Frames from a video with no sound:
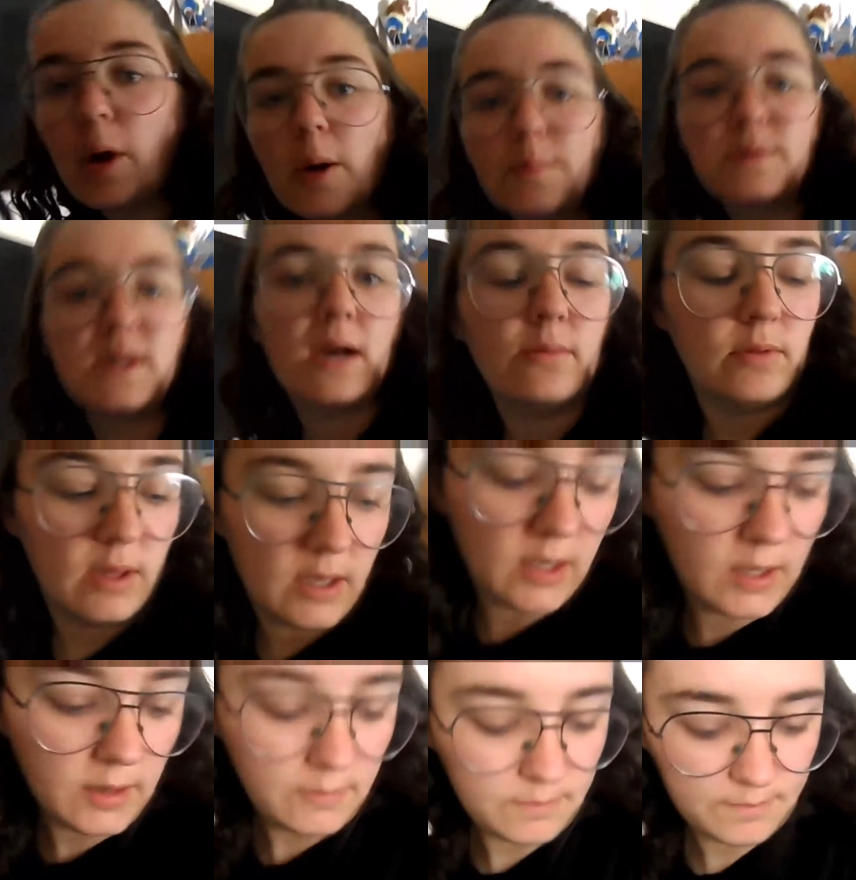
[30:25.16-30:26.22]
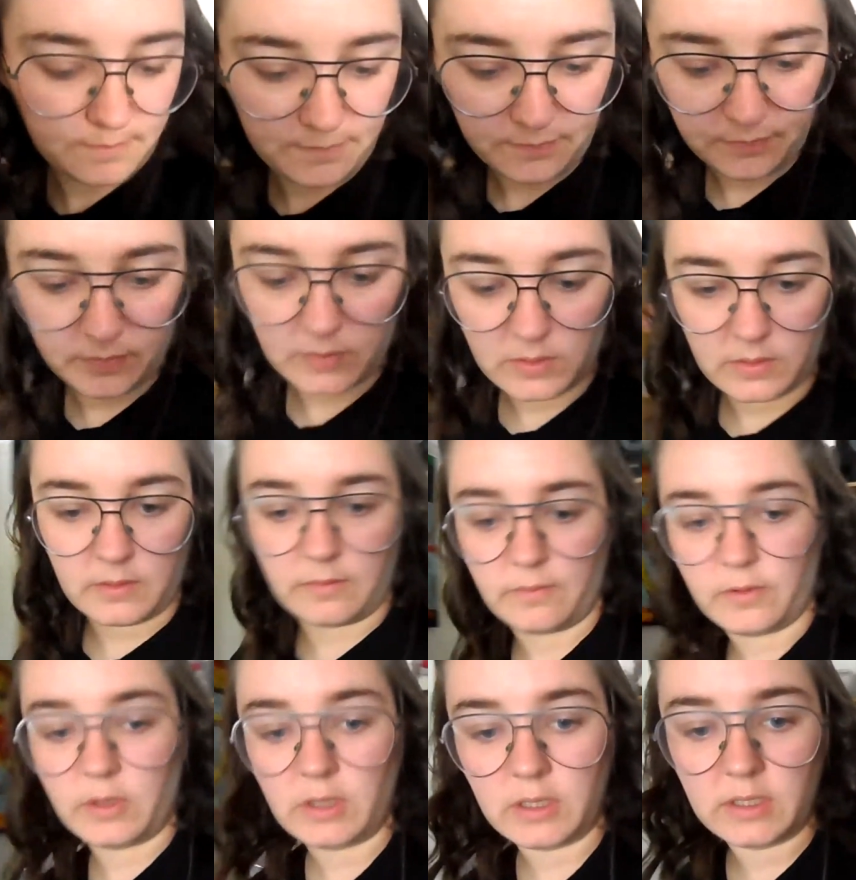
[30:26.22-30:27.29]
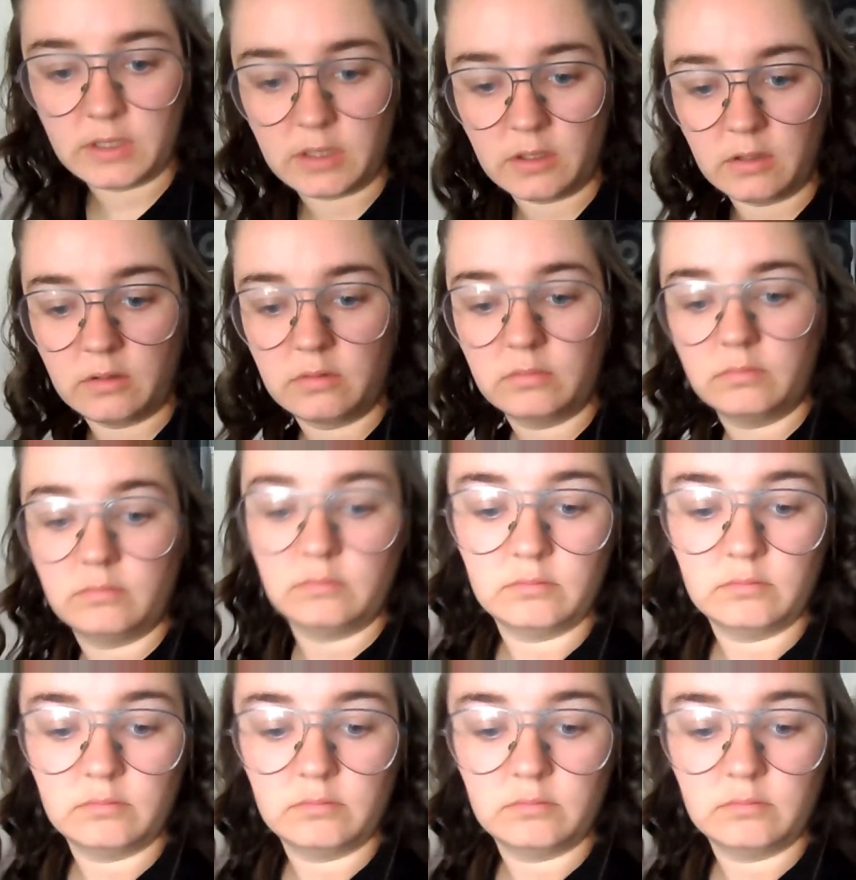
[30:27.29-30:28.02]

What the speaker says: pop down there for a little